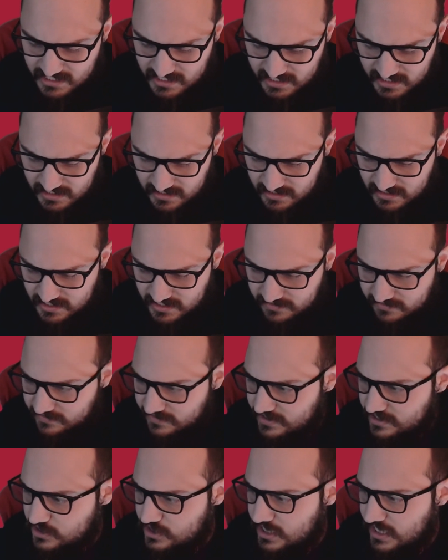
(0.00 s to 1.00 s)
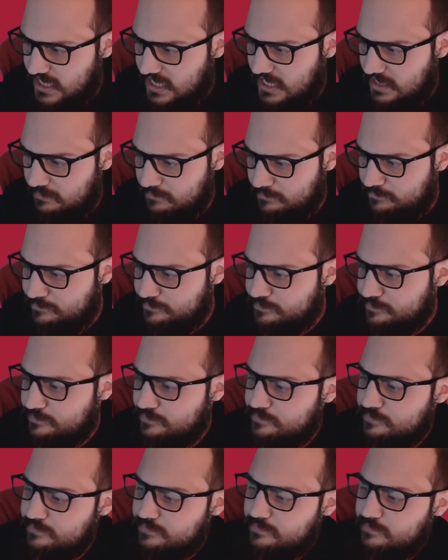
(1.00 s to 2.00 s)
to finish a game.
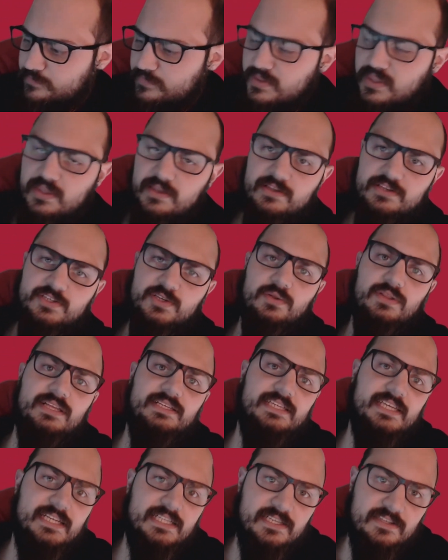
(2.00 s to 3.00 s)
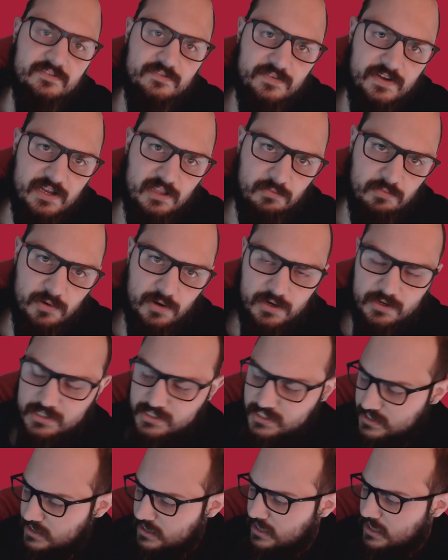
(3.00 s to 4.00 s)
So let's get to the final part.
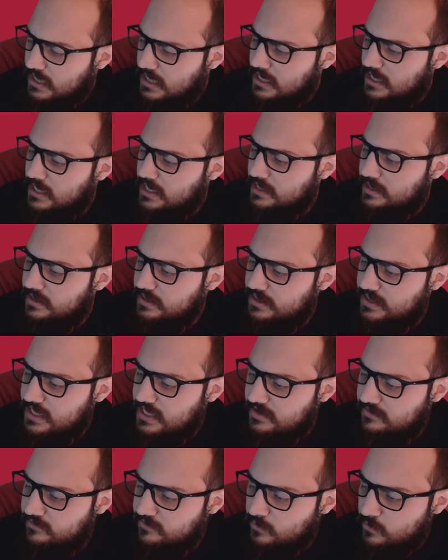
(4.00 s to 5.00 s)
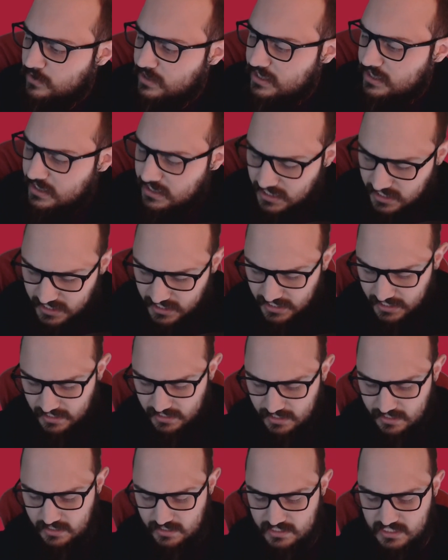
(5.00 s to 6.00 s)
The
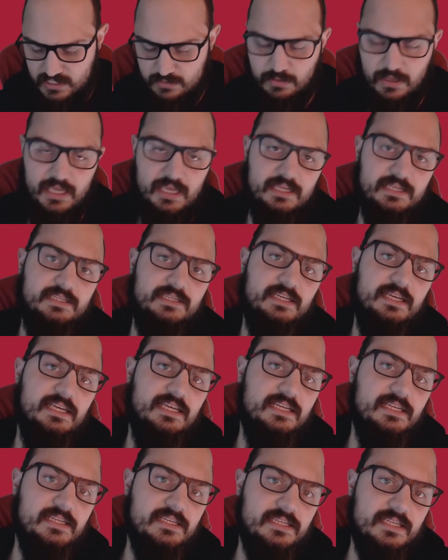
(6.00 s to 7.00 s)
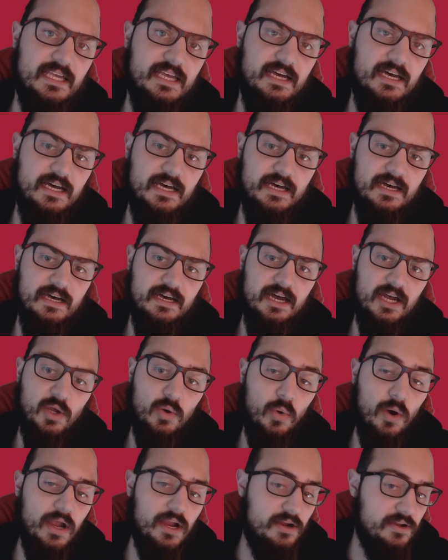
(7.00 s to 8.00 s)
49 space is
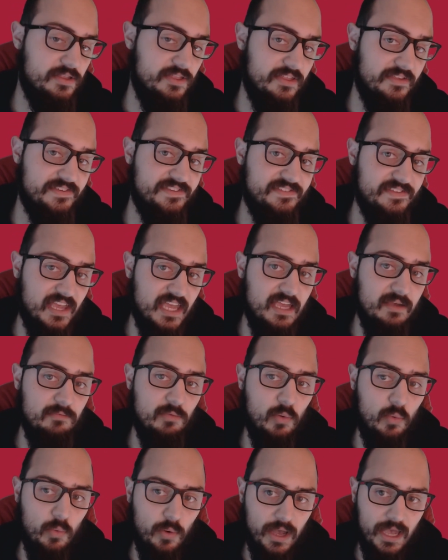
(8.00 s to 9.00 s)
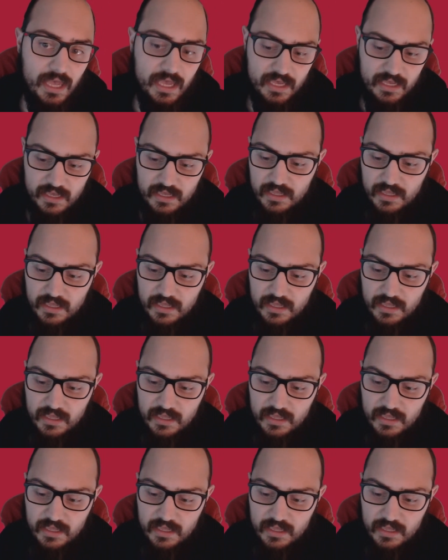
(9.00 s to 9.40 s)
acquired the same way,